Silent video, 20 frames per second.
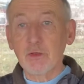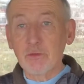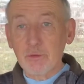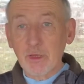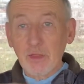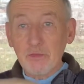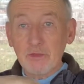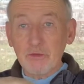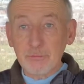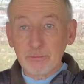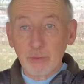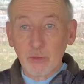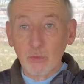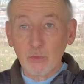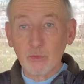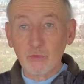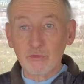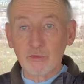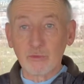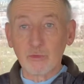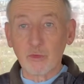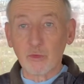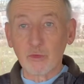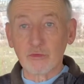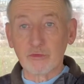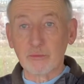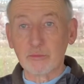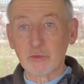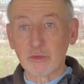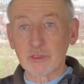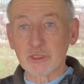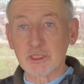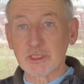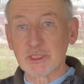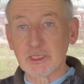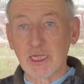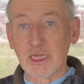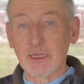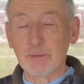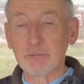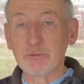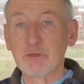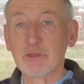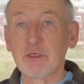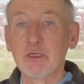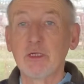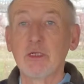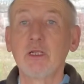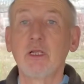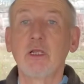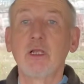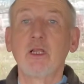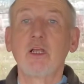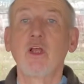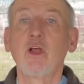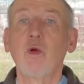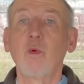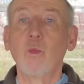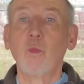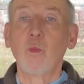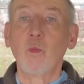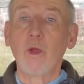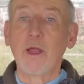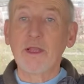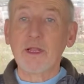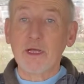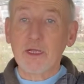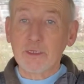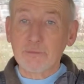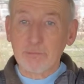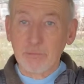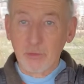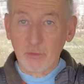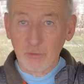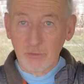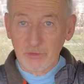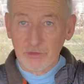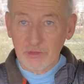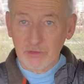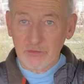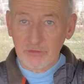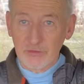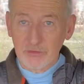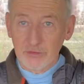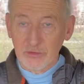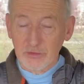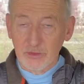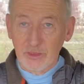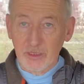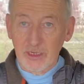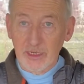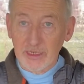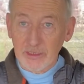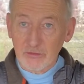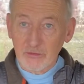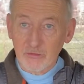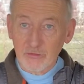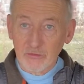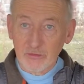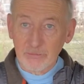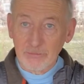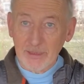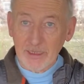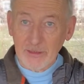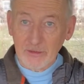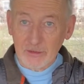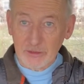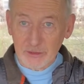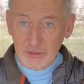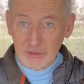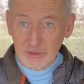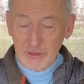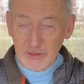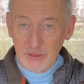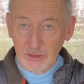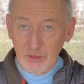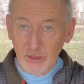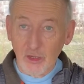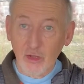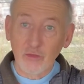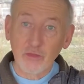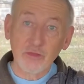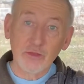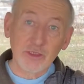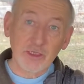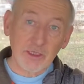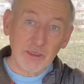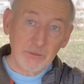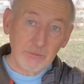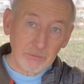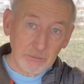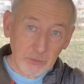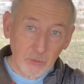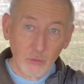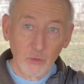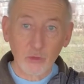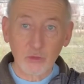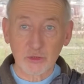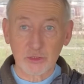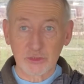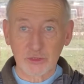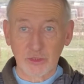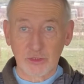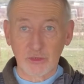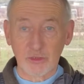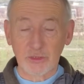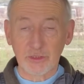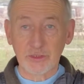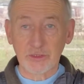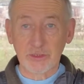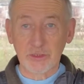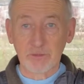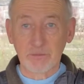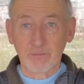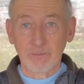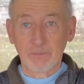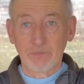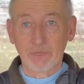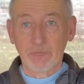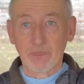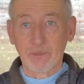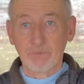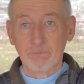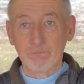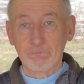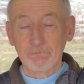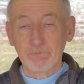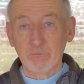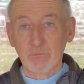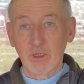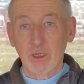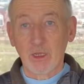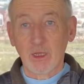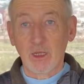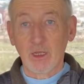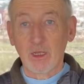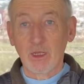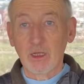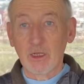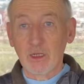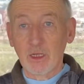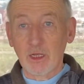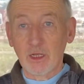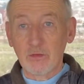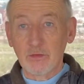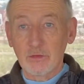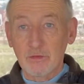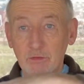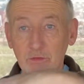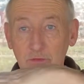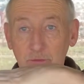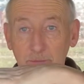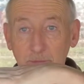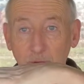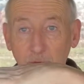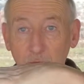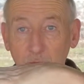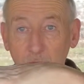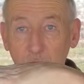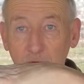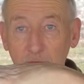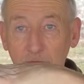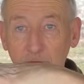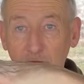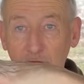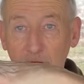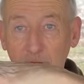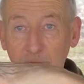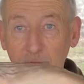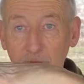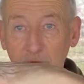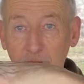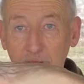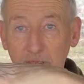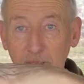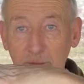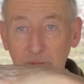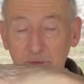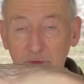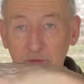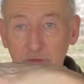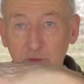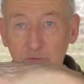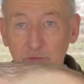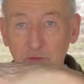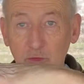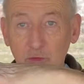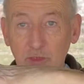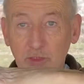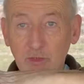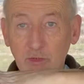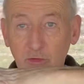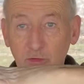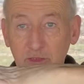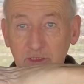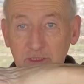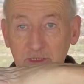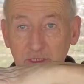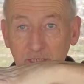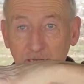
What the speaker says: and there's pools of water amongst the slabs. When I put this extra ballast on the port side, the boat will have trimmed a little bit. So if you're looking along its